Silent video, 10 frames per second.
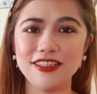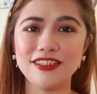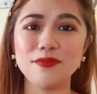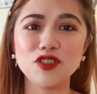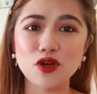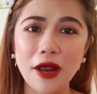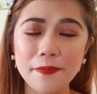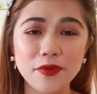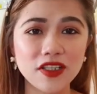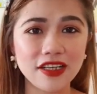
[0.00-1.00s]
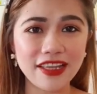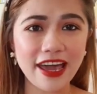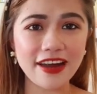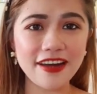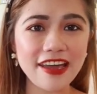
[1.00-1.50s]
subscribe button
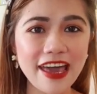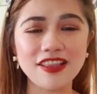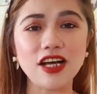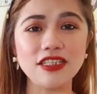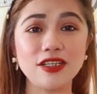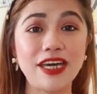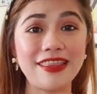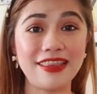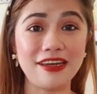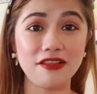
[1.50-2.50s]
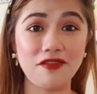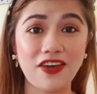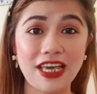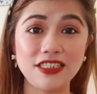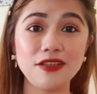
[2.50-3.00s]
there, and also hit the
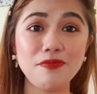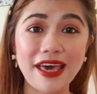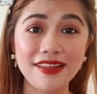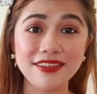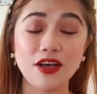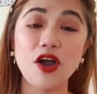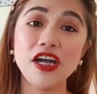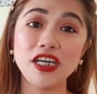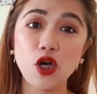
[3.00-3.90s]
notification bell so